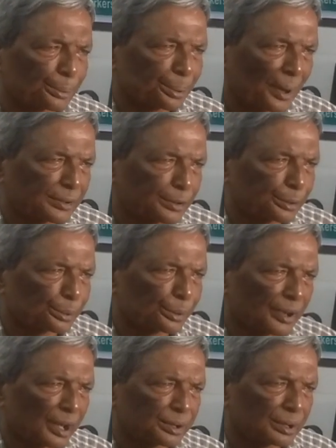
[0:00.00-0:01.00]
factory
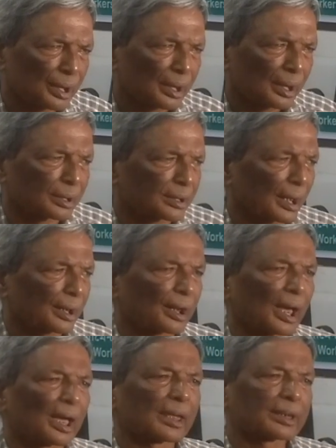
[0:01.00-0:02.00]
owners, they are
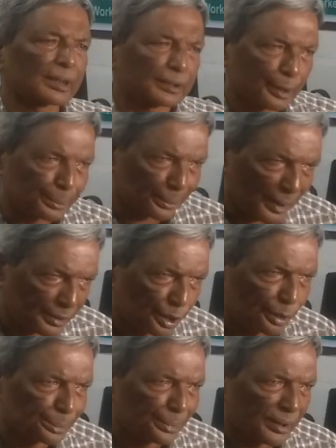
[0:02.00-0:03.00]
hiring the
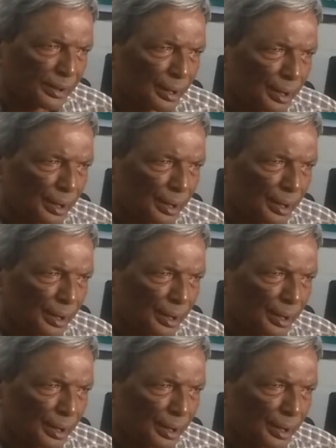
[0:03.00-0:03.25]
musclemen,